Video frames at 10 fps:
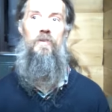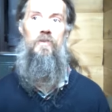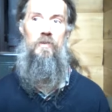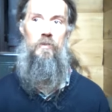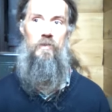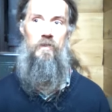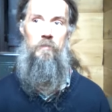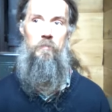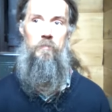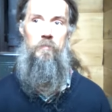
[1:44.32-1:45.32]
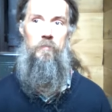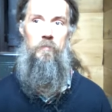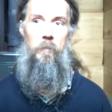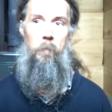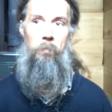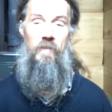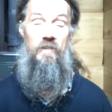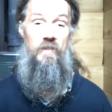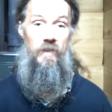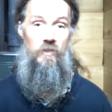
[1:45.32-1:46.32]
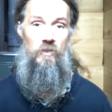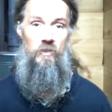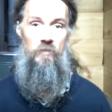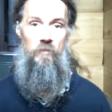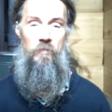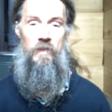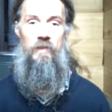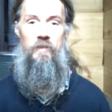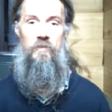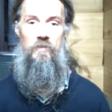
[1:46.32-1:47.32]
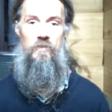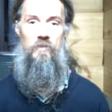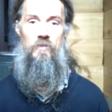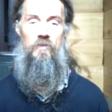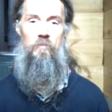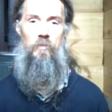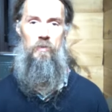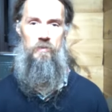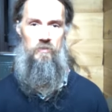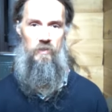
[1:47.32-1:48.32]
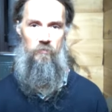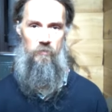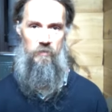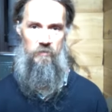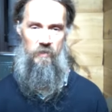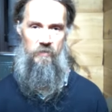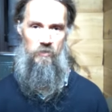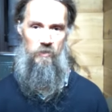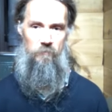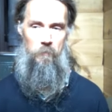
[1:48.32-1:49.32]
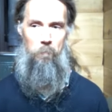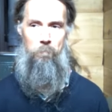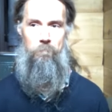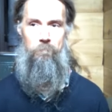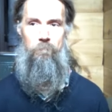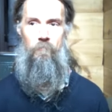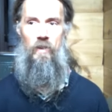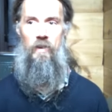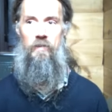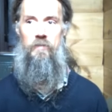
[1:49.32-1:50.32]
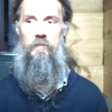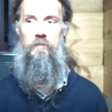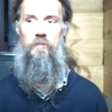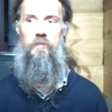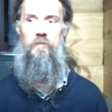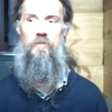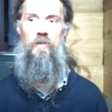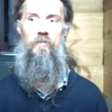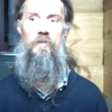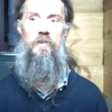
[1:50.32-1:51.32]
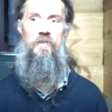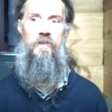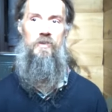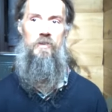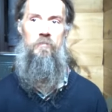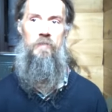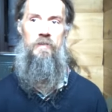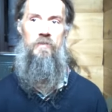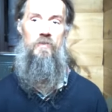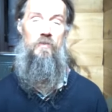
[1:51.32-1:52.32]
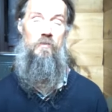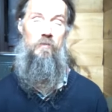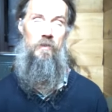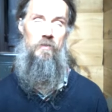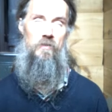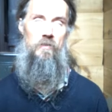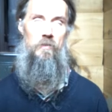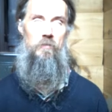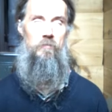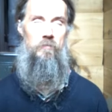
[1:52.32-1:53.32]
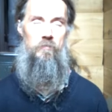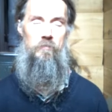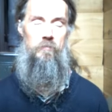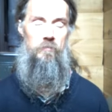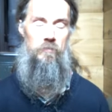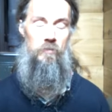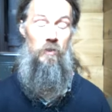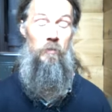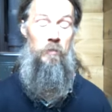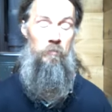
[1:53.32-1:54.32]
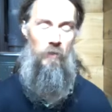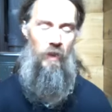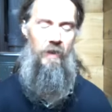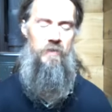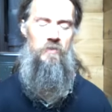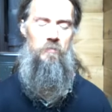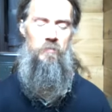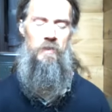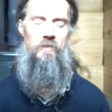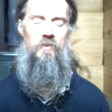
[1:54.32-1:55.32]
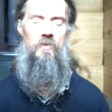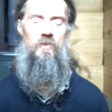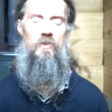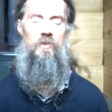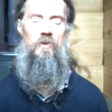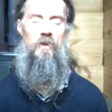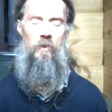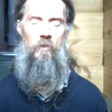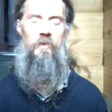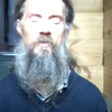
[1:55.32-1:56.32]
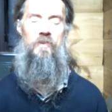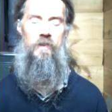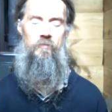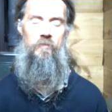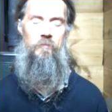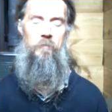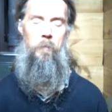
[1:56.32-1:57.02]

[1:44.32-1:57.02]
So, the intention of the meeting is to support self realization. And self realization means, as the term implies, it means to know yourself.